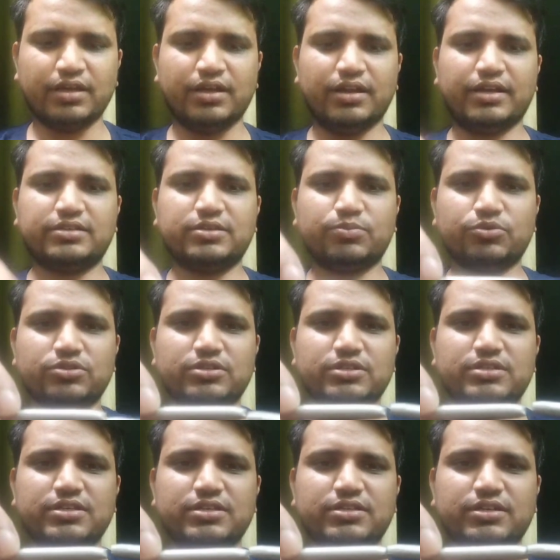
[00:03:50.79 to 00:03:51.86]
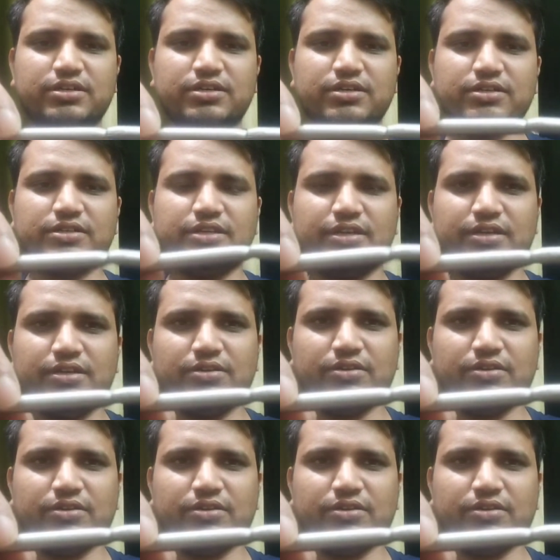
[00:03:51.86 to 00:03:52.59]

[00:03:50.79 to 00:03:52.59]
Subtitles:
like suppose this is the thing.